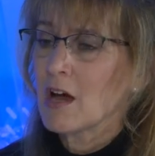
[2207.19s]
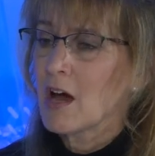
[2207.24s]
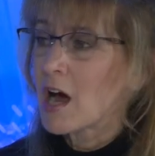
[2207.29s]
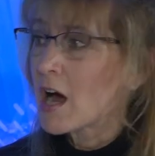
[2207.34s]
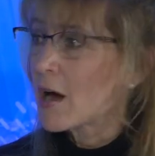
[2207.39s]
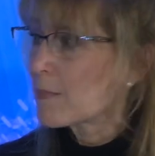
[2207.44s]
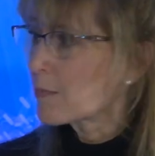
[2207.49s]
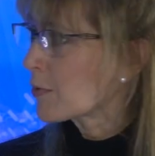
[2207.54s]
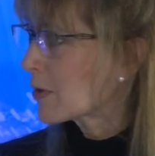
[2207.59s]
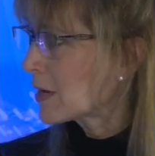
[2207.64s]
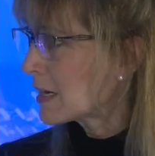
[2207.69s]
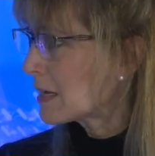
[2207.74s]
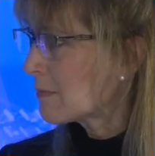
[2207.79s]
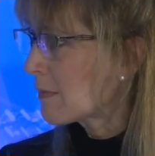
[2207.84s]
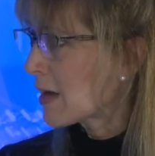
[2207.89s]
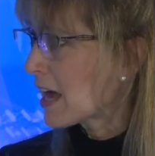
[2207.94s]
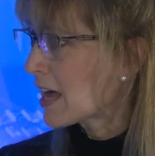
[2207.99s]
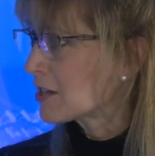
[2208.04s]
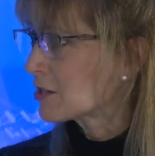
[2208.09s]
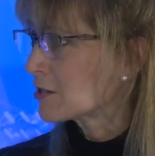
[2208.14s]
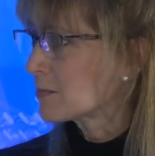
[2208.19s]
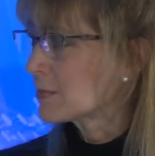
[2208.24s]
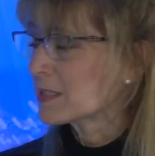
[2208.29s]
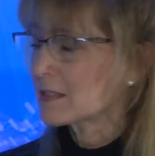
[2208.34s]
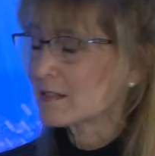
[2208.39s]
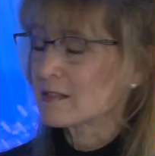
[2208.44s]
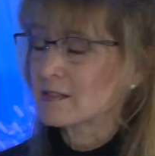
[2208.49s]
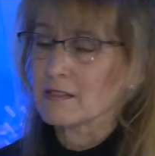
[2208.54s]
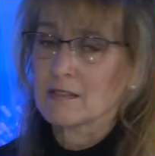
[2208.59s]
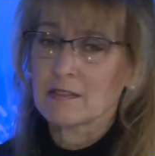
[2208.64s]
operating management
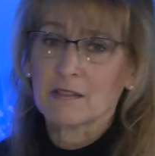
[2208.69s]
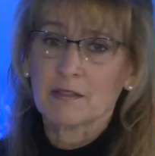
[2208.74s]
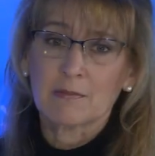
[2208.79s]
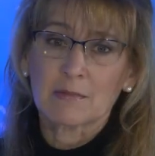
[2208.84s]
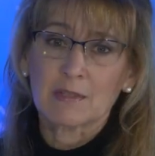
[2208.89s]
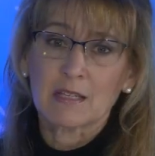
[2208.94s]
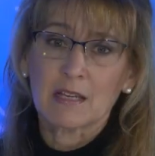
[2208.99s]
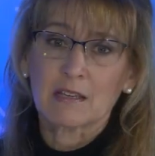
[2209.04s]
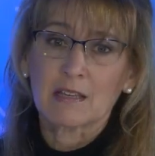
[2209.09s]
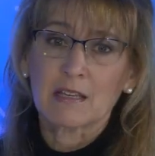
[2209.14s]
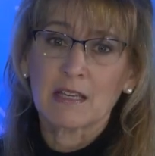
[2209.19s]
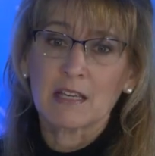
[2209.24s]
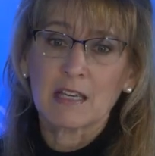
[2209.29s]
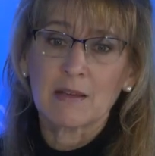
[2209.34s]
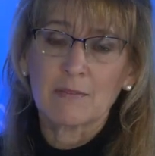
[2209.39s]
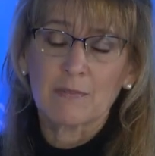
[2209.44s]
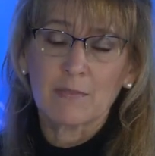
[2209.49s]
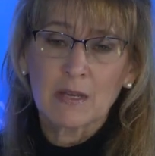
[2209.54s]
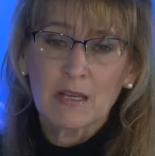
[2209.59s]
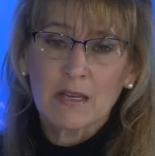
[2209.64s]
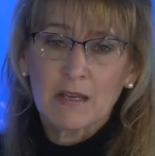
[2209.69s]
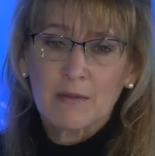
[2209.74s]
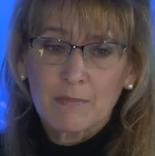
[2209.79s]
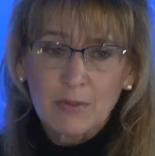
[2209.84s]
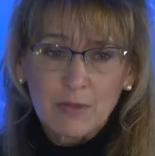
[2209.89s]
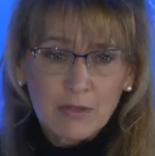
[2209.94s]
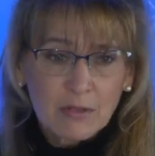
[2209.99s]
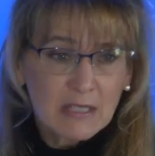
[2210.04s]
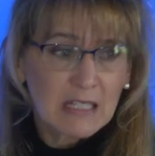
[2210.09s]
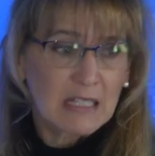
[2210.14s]
systems that keep
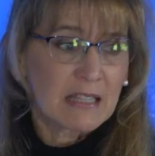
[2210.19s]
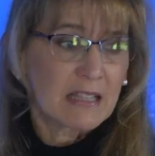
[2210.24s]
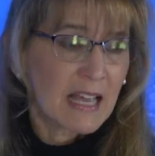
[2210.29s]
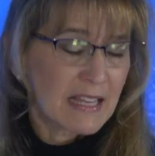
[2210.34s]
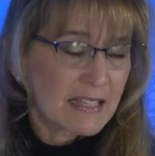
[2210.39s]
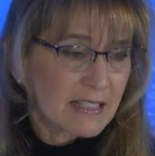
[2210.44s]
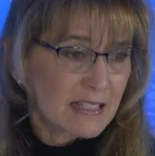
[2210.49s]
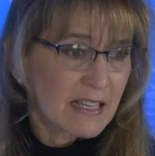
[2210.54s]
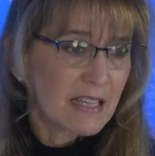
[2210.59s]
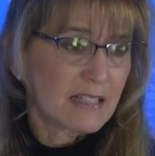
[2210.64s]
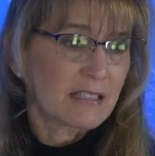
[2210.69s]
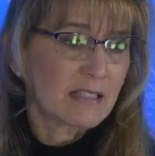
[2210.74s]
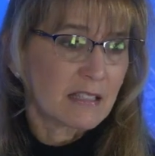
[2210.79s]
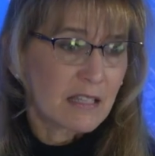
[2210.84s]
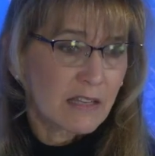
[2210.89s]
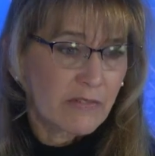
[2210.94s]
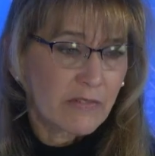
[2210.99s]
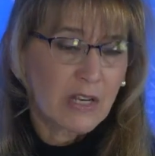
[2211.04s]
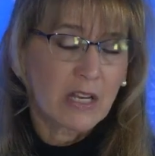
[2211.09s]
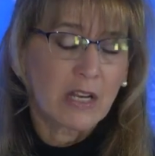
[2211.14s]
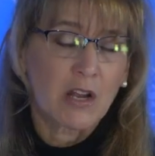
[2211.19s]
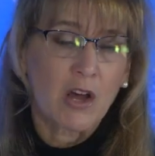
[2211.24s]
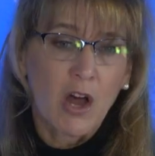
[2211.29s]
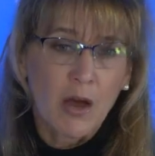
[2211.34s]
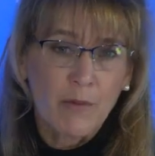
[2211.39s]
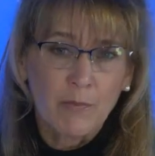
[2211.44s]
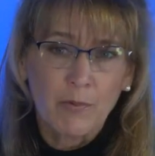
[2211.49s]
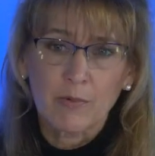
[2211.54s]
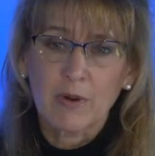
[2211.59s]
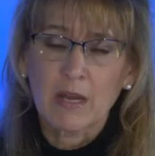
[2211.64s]
build in that sensitivity to
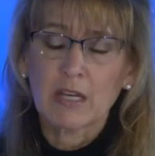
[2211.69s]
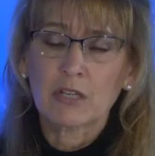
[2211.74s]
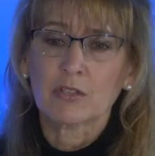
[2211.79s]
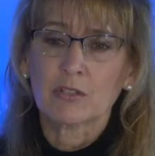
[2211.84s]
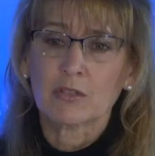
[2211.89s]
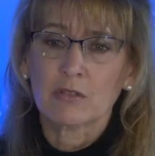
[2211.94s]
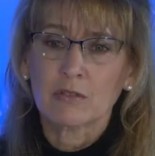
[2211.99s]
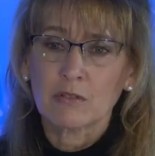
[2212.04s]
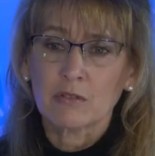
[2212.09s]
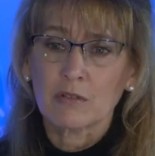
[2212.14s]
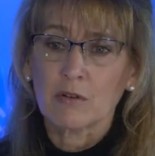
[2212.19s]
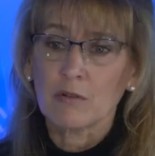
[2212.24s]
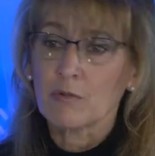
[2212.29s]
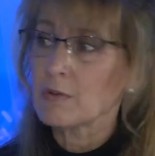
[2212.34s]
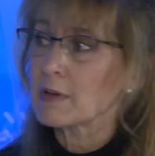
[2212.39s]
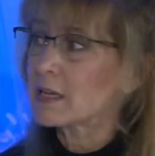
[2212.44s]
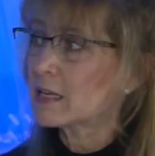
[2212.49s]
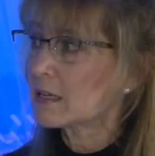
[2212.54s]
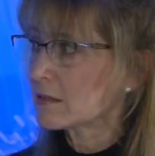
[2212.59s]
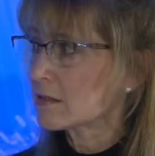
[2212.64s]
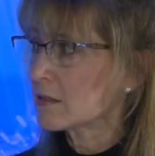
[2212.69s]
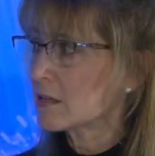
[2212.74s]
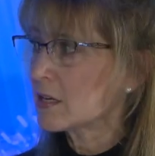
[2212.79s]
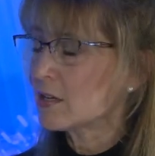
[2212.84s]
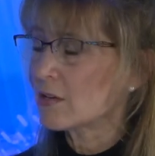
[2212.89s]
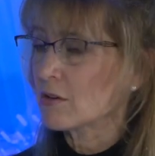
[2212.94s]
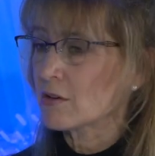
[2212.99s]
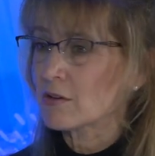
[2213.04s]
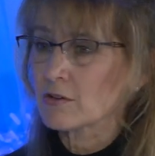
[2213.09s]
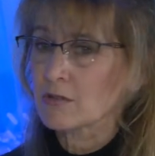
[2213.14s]
operations so we as
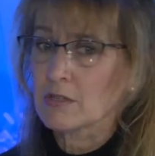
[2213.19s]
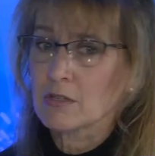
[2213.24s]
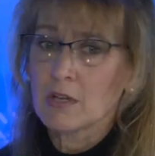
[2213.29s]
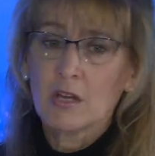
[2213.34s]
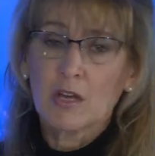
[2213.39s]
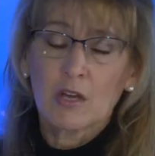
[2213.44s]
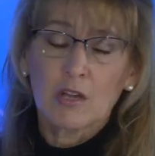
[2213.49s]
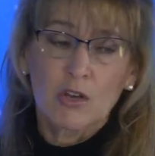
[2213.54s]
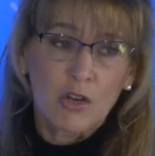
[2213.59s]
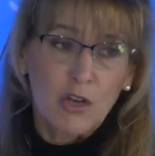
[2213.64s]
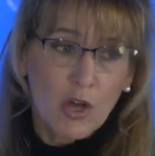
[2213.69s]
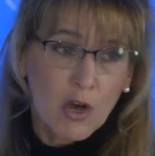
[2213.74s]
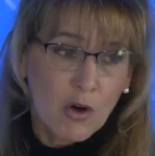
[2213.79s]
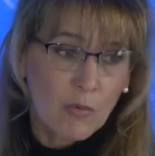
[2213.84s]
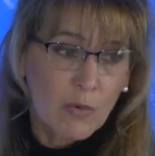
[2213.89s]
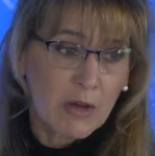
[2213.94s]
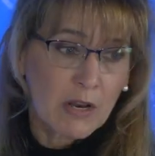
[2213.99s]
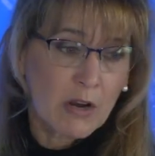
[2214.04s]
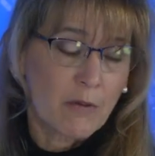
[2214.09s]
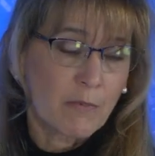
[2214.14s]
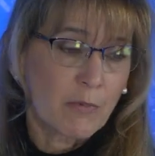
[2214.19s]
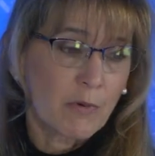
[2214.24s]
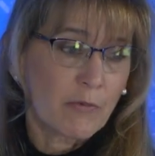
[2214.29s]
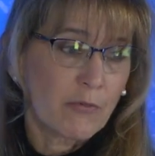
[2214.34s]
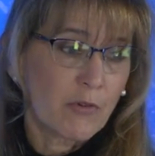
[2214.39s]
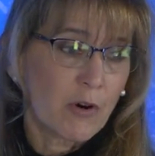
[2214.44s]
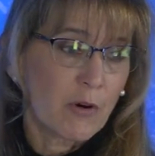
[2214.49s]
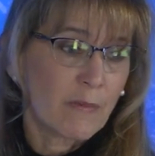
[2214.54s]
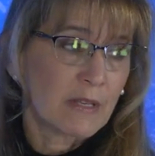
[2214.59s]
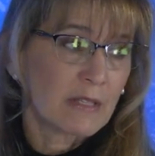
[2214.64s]
leaders know what our
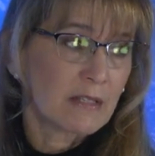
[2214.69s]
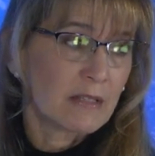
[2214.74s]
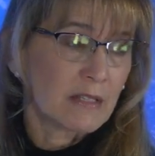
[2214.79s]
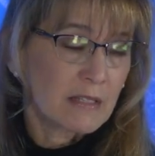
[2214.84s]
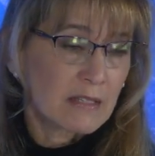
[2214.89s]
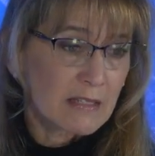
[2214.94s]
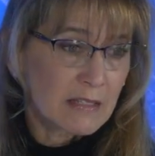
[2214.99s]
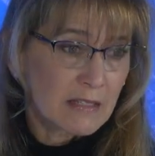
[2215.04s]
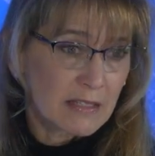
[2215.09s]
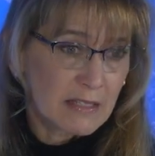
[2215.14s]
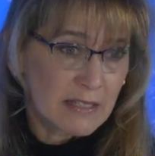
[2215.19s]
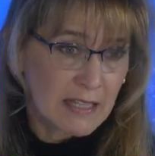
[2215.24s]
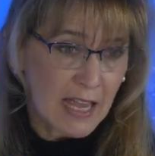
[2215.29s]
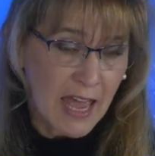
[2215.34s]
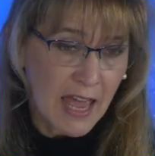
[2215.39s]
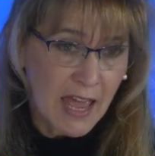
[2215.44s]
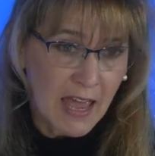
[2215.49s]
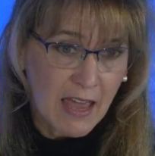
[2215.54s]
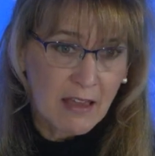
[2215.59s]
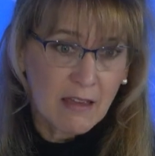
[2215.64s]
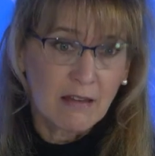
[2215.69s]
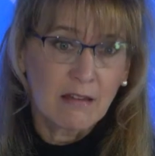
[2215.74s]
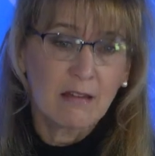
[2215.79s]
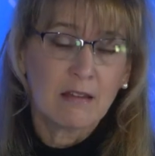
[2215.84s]
performance is today